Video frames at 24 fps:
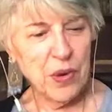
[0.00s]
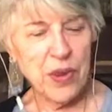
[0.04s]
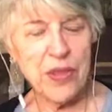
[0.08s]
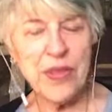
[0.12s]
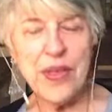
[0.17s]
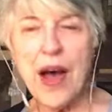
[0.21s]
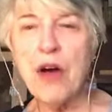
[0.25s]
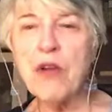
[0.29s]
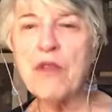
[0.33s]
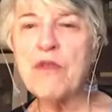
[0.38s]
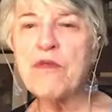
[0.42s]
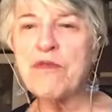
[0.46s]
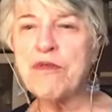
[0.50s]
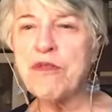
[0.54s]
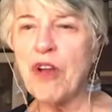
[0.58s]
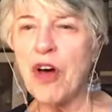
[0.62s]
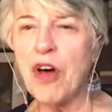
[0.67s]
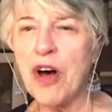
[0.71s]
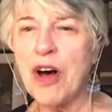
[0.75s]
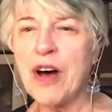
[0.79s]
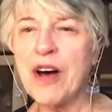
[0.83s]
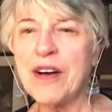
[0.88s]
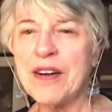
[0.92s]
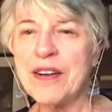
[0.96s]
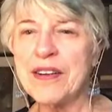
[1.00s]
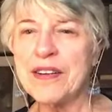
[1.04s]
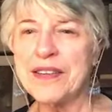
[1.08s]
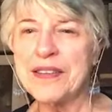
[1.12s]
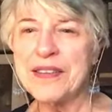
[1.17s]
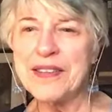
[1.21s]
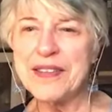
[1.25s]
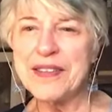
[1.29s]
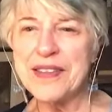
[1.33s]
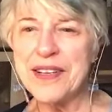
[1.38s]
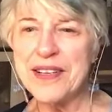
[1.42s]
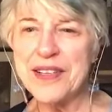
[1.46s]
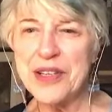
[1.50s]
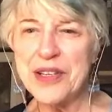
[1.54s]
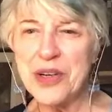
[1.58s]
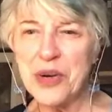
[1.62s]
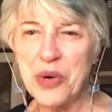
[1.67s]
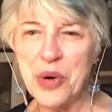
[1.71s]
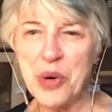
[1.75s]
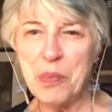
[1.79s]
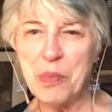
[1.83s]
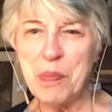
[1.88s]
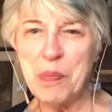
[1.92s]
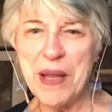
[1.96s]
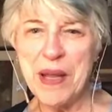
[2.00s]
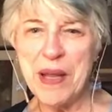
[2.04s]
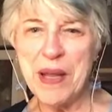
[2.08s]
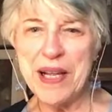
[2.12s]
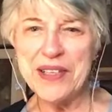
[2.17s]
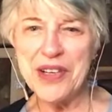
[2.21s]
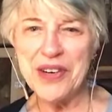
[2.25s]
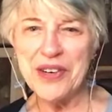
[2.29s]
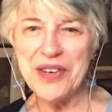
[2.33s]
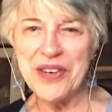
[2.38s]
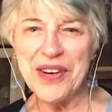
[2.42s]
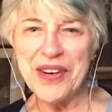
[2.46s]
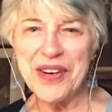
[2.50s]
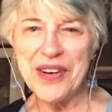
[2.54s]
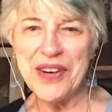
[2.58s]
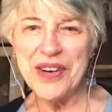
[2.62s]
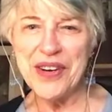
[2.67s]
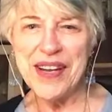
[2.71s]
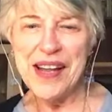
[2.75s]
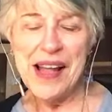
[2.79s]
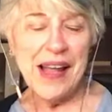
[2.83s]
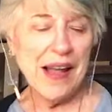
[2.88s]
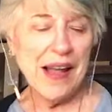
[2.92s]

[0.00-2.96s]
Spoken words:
without flaw, says Lord Pensler.